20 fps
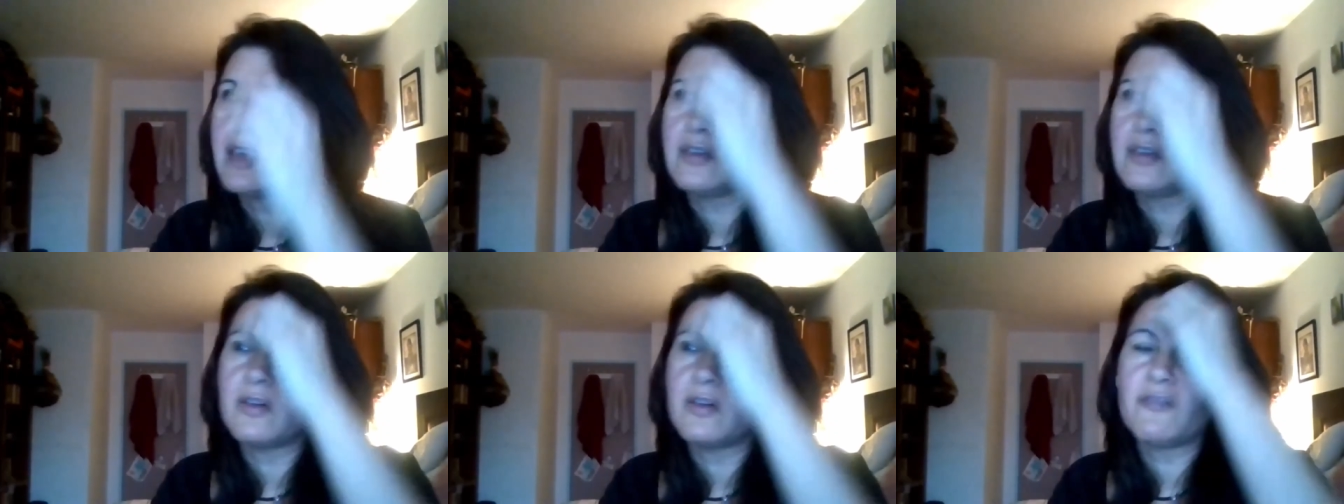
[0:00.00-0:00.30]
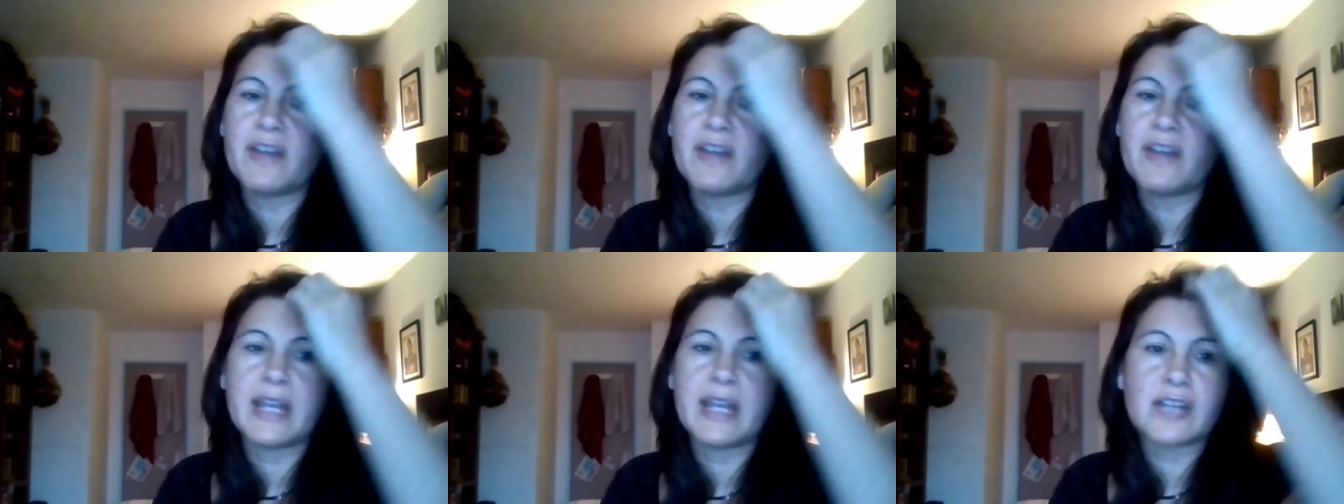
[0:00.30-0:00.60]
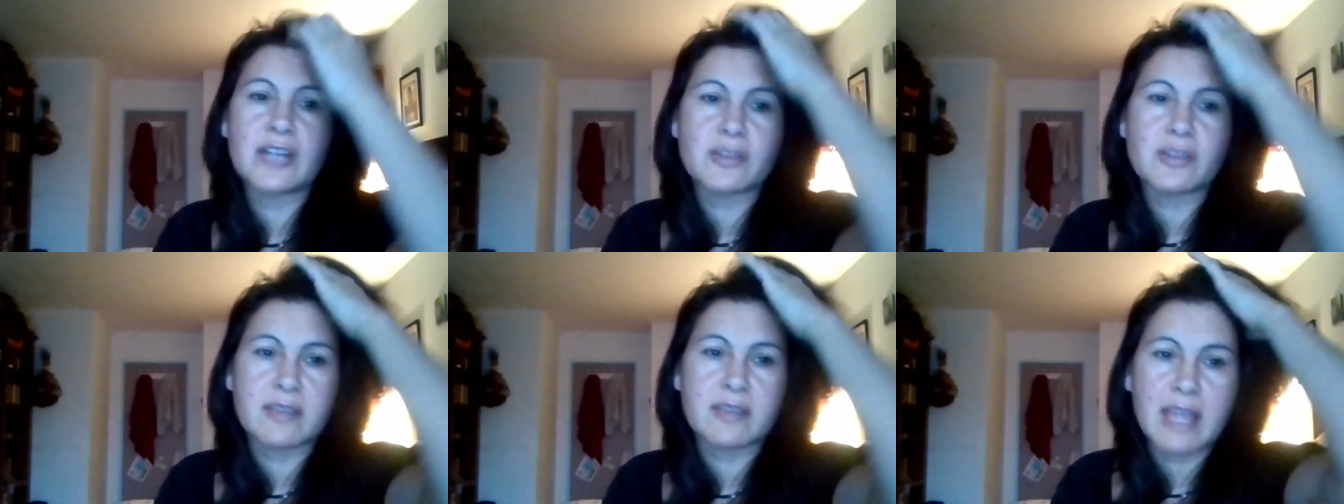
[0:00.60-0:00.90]
you know
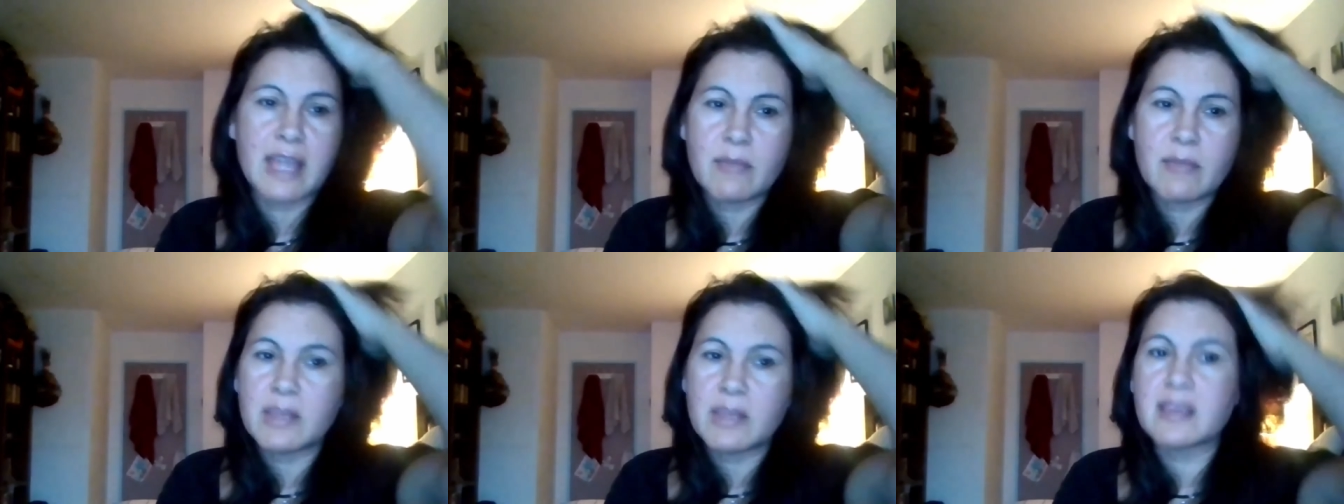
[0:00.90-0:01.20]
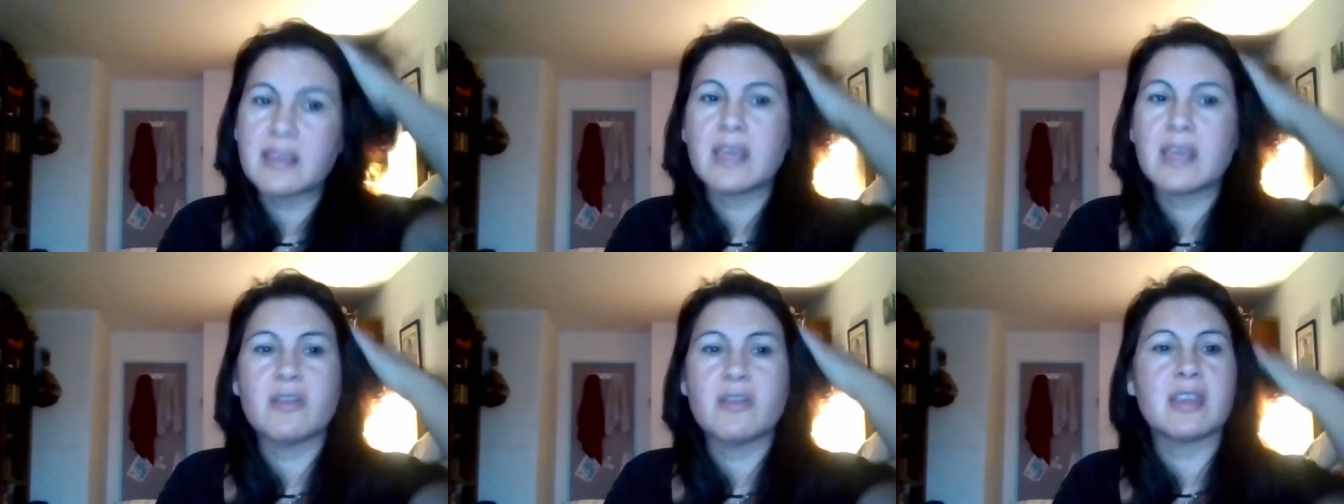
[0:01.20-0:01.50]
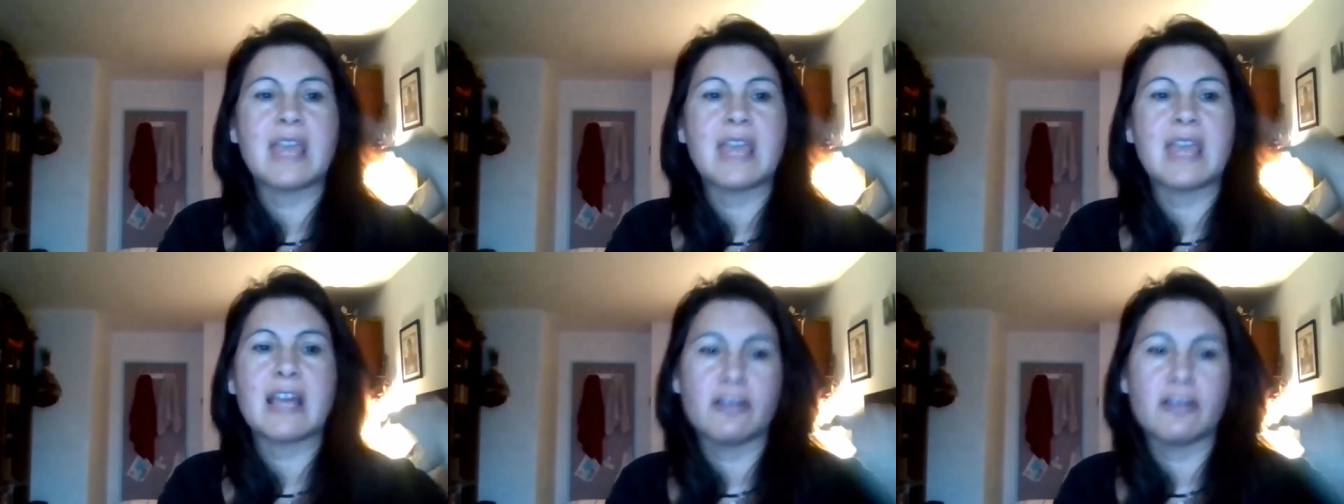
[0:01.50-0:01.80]
financial statements that you
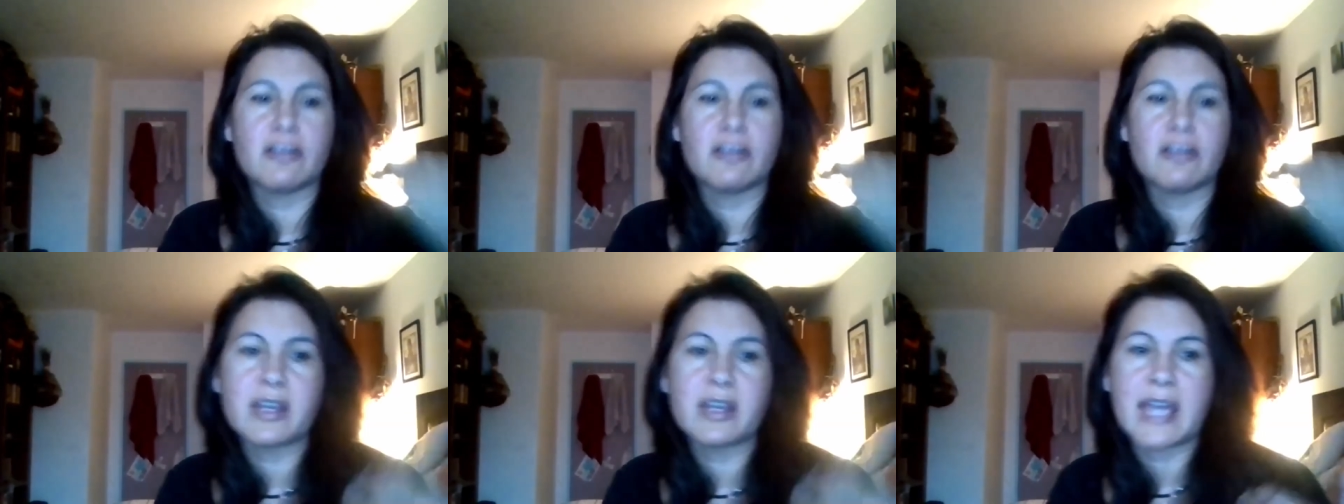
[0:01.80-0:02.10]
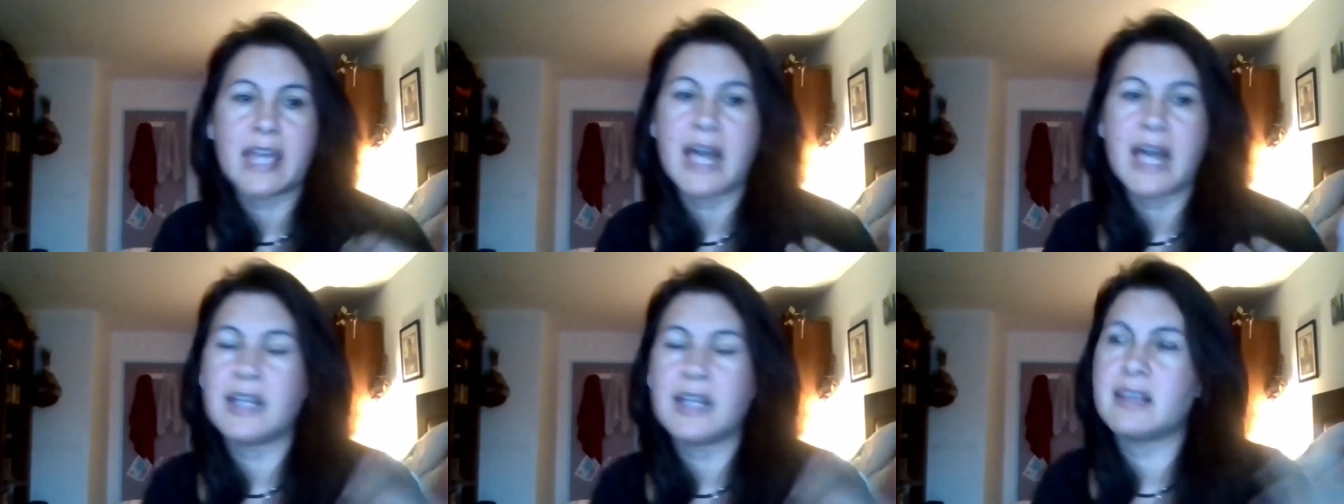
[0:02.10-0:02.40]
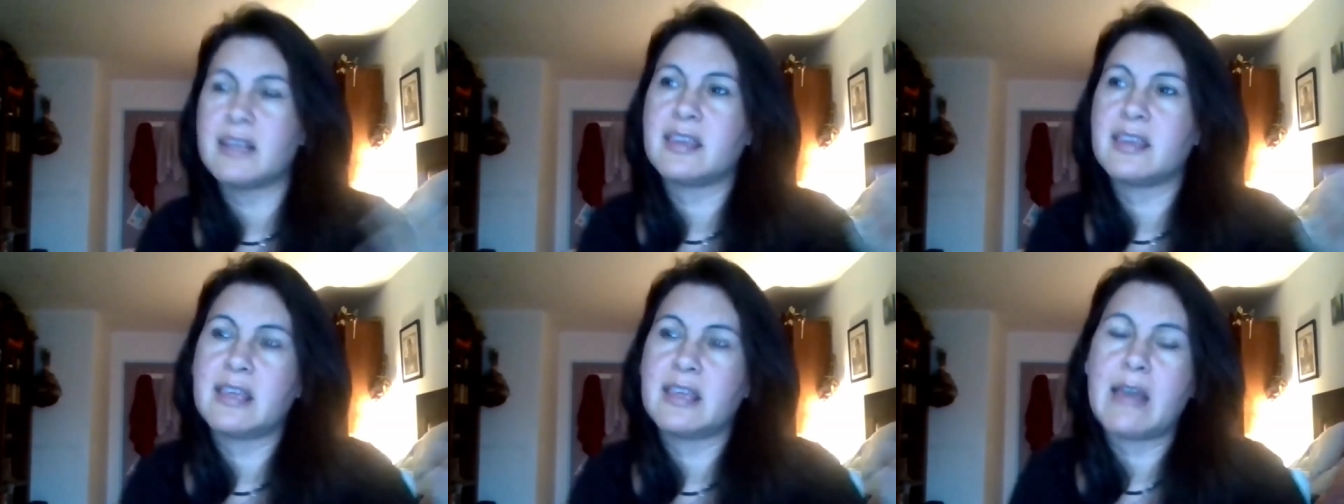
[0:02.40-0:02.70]
can take a look at
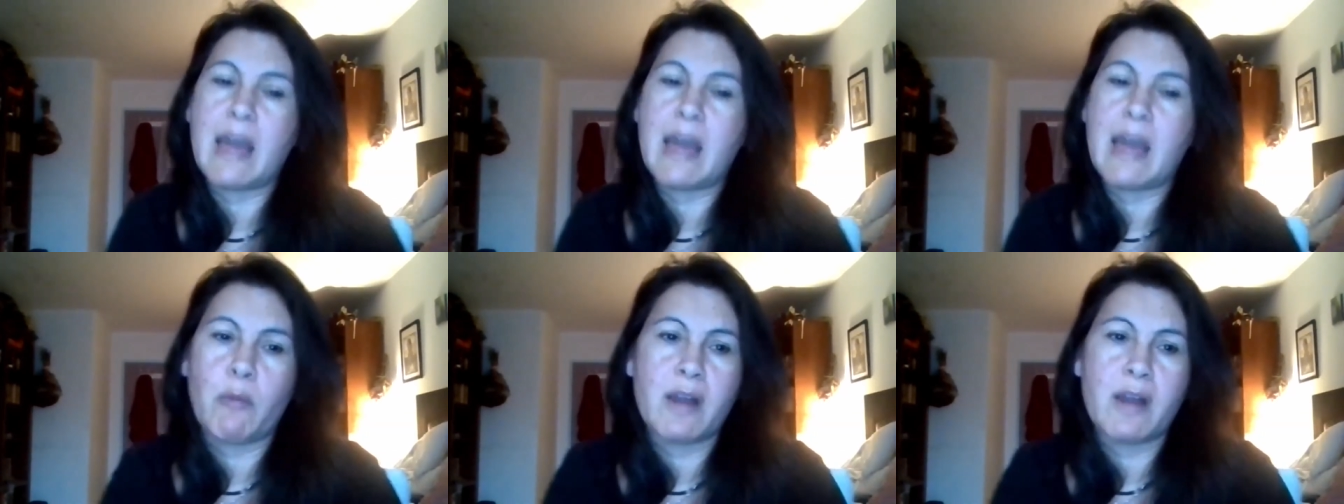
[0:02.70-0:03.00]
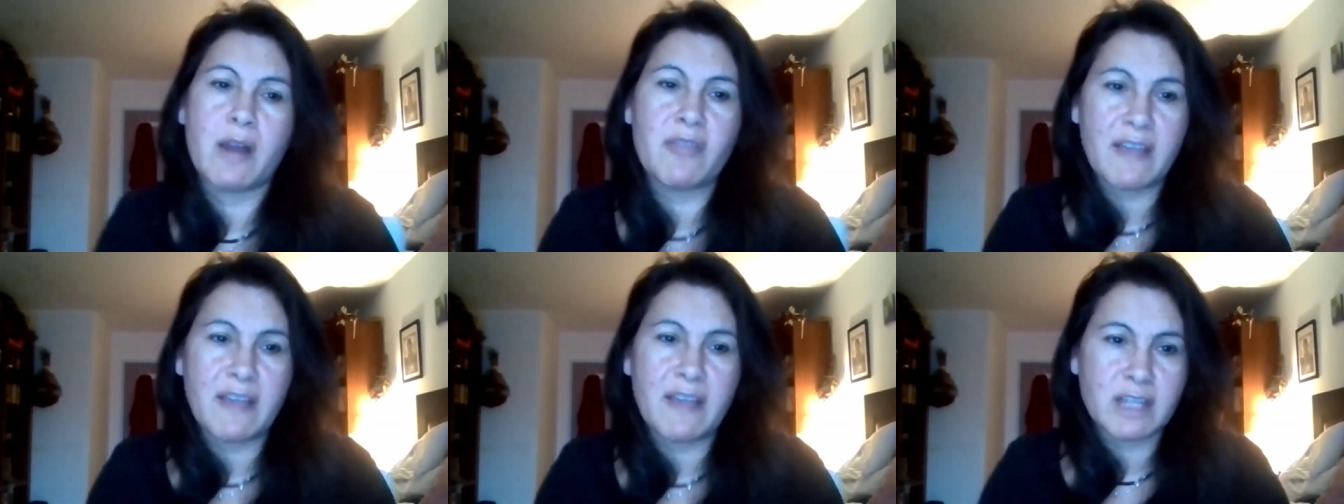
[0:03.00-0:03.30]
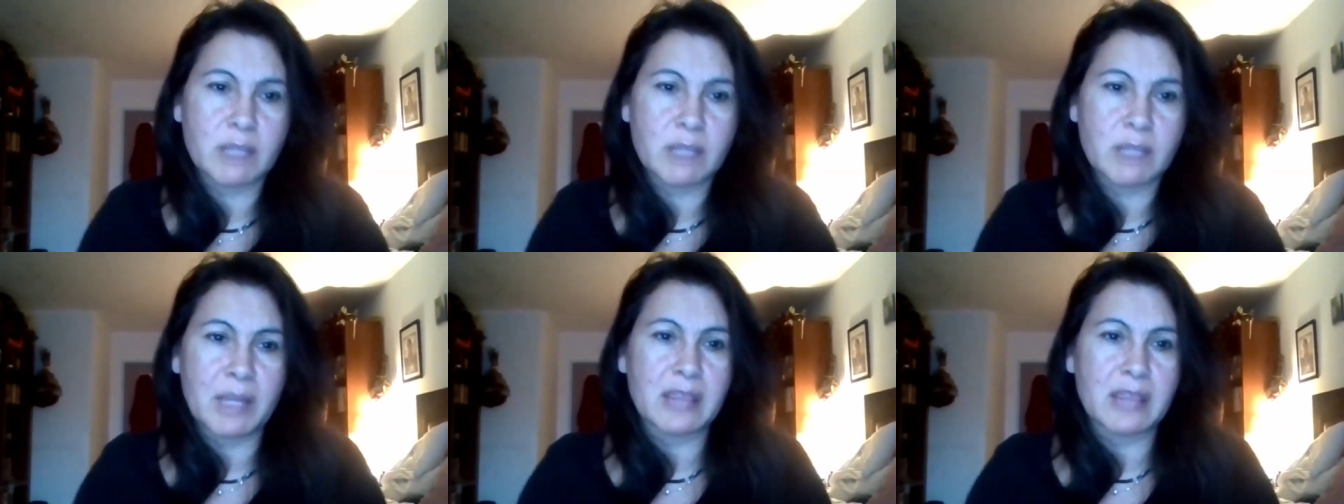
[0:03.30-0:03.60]
and see how, where
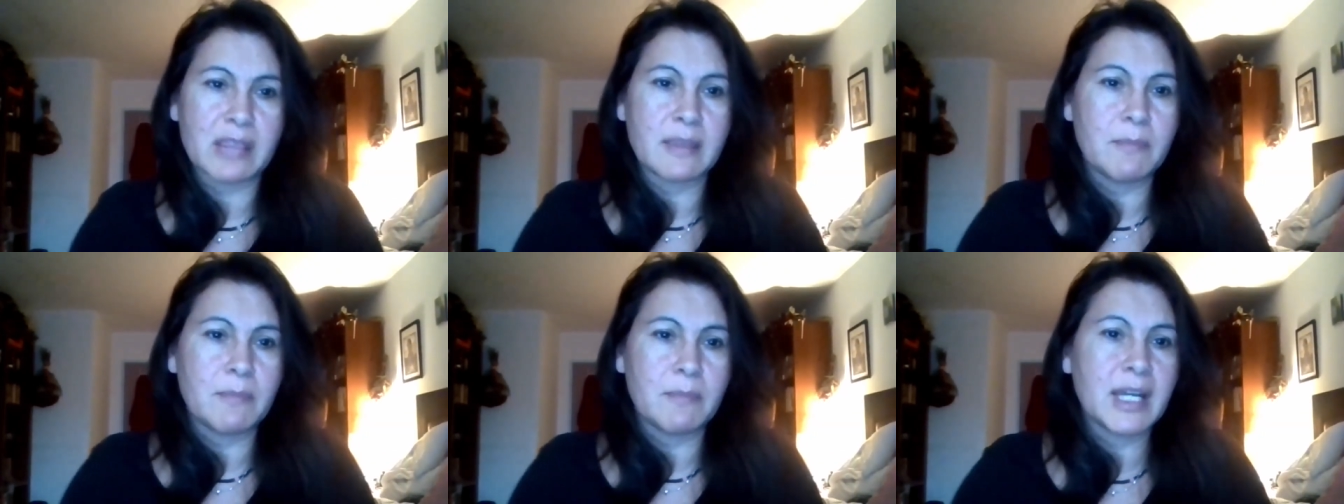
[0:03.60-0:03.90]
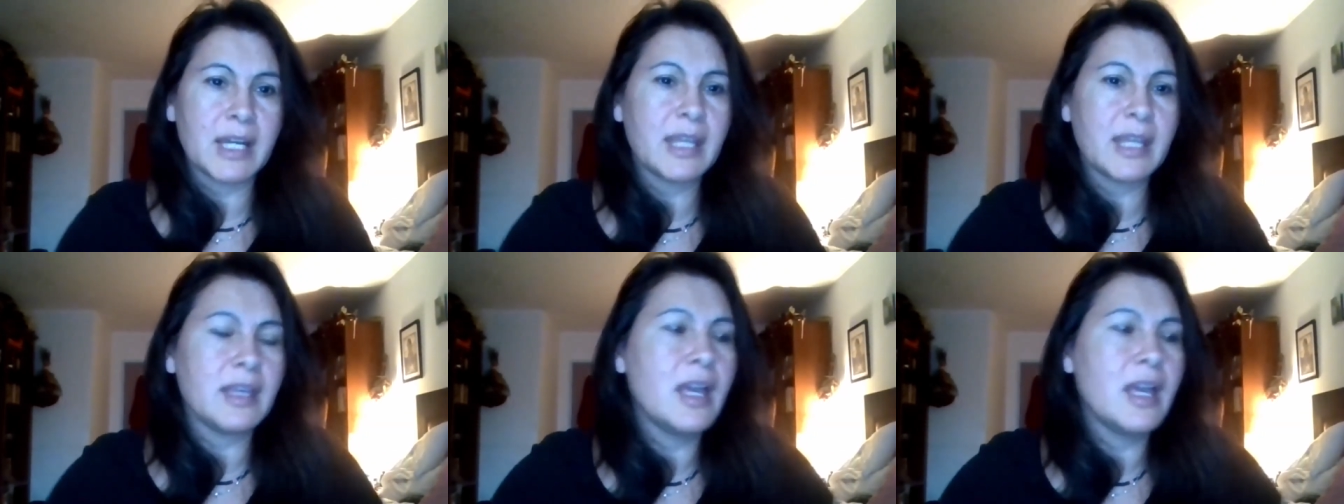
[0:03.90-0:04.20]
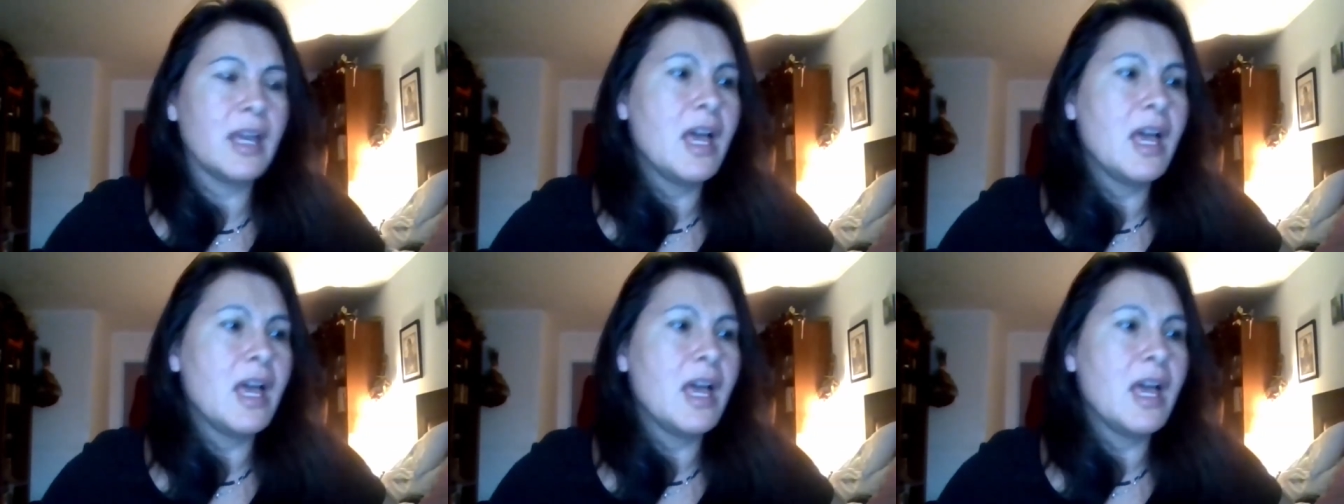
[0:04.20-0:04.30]
they've spent the money